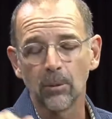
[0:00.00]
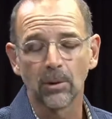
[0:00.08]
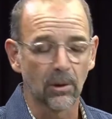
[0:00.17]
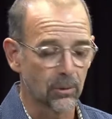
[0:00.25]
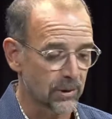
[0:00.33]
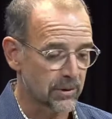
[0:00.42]
I
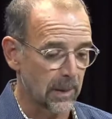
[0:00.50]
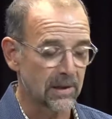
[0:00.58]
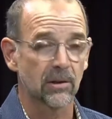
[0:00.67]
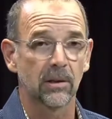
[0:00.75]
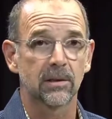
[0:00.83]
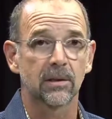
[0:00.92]
would go to a
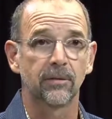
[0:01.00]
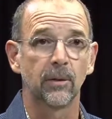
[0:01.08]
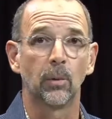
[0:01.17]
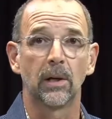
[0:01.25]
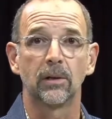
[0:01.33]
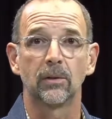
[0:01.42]
specialist
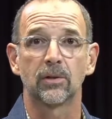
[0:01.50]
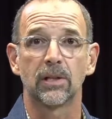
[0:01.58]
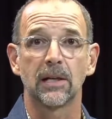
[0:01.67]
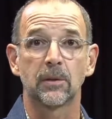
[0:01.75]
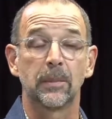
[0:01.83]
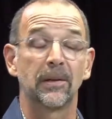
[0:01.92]
if you want to
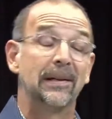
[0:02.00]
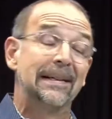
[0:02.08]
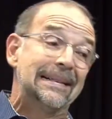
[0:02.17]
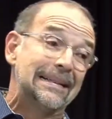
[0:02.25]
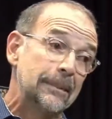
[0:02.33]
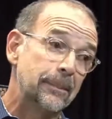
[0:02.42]
do Shakespeare.